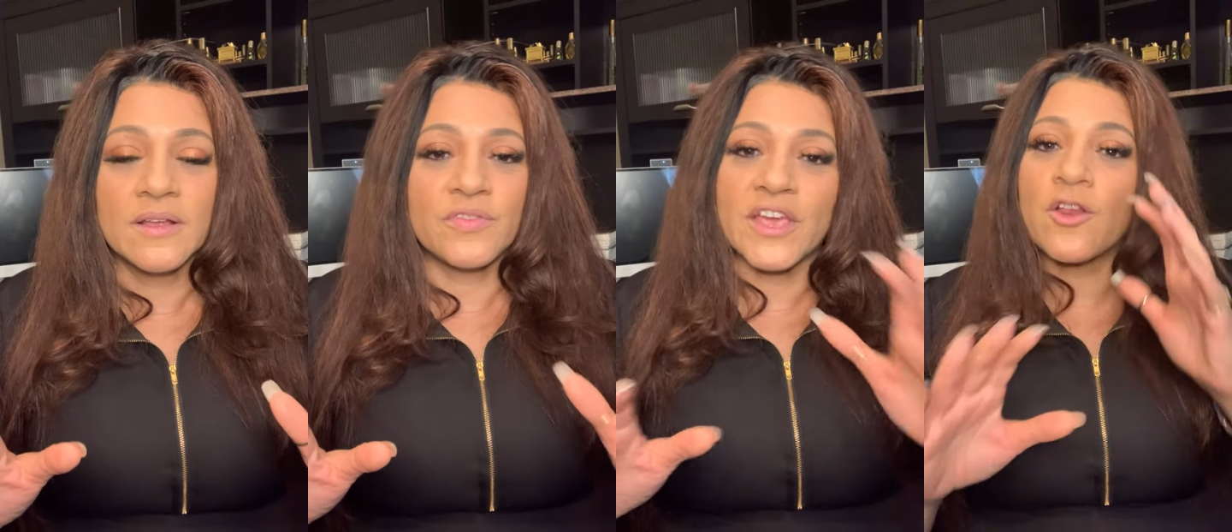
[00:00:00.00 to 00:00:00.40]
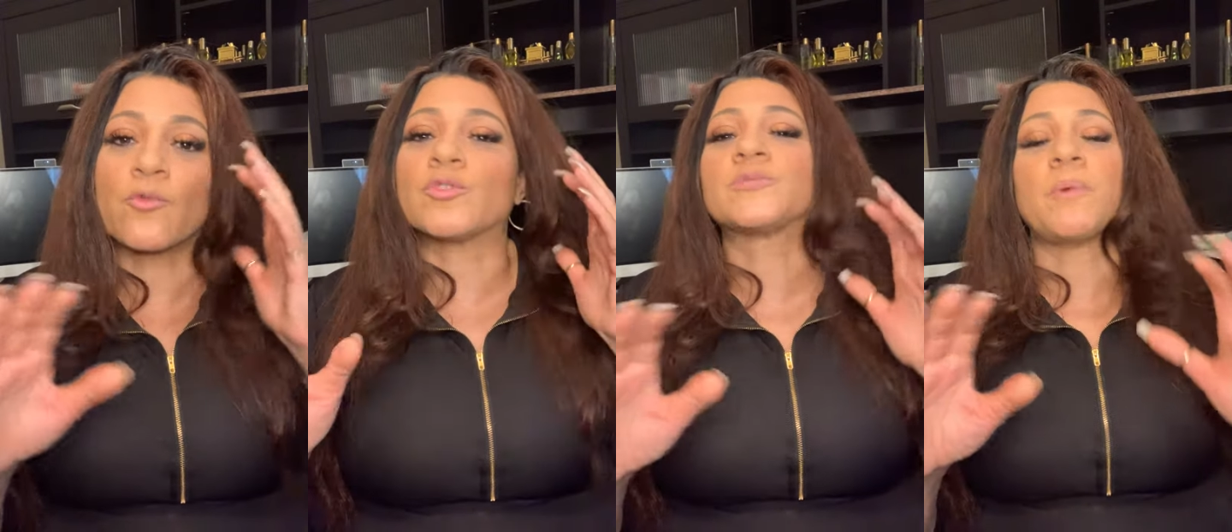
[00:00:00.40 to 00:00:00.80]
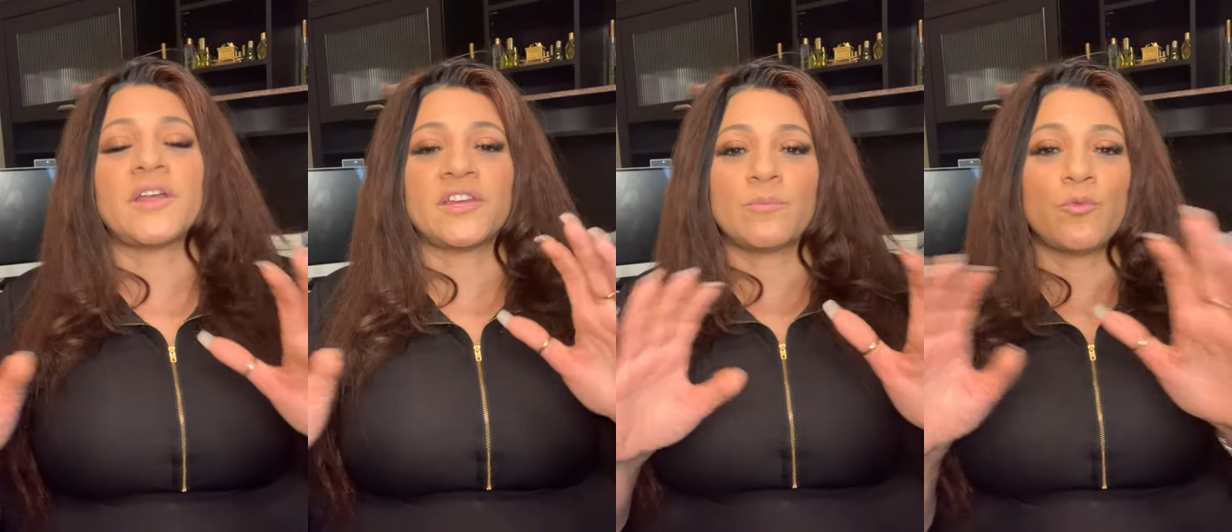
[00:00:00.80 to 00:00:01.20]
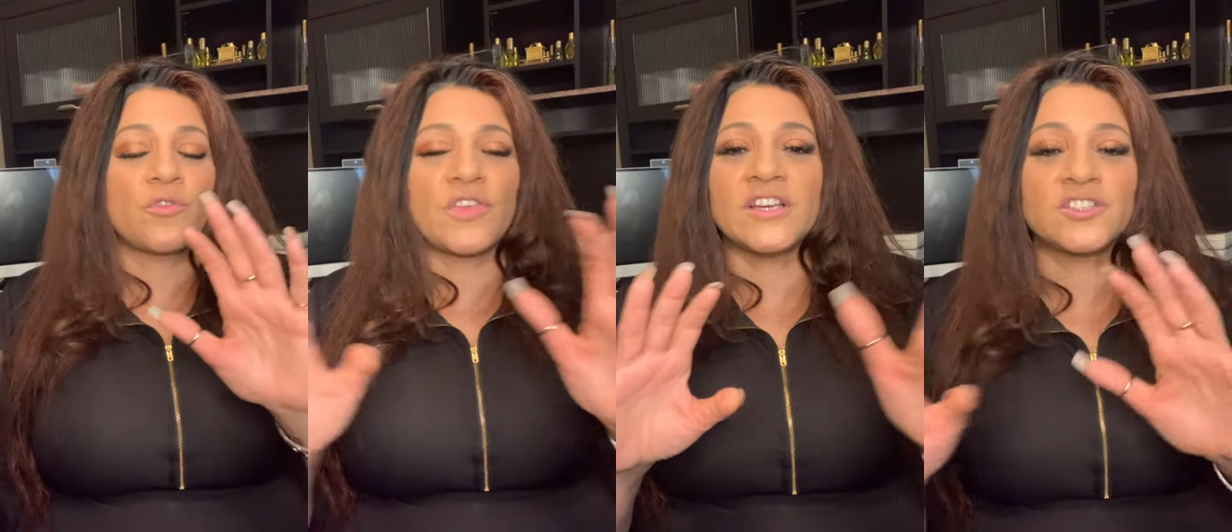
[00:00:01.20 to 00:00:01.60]
they don't respond
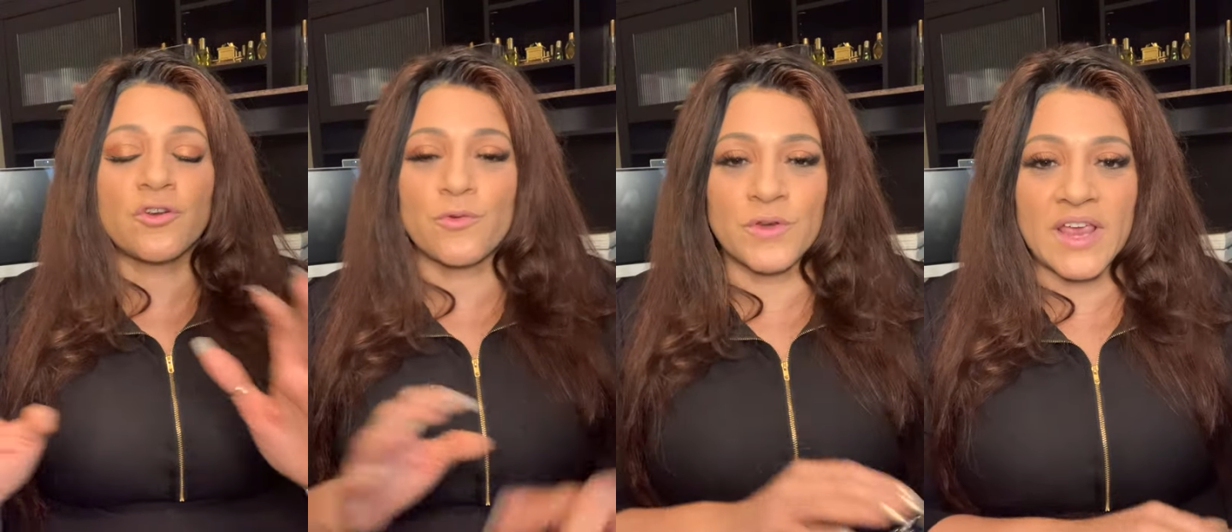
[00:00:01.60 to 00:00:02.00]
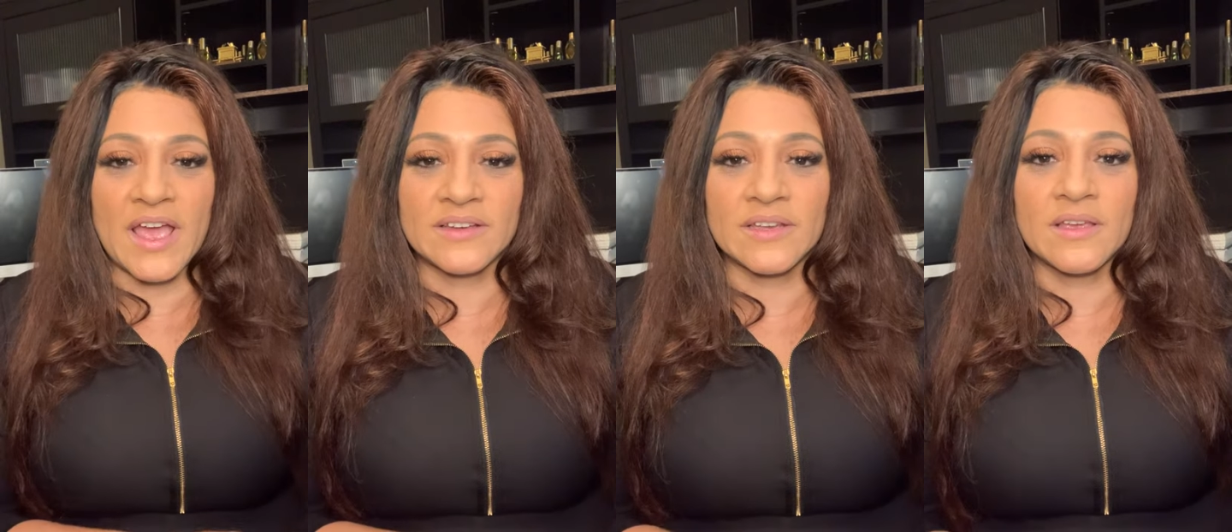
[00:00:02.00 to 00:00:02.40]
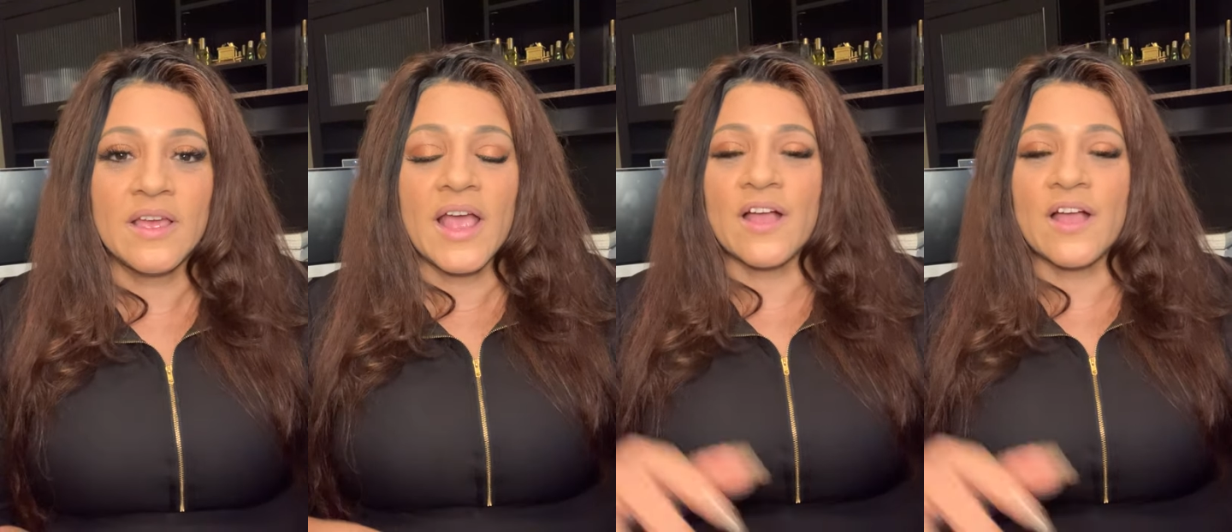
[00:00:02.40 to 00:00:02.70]
anymore they start reacting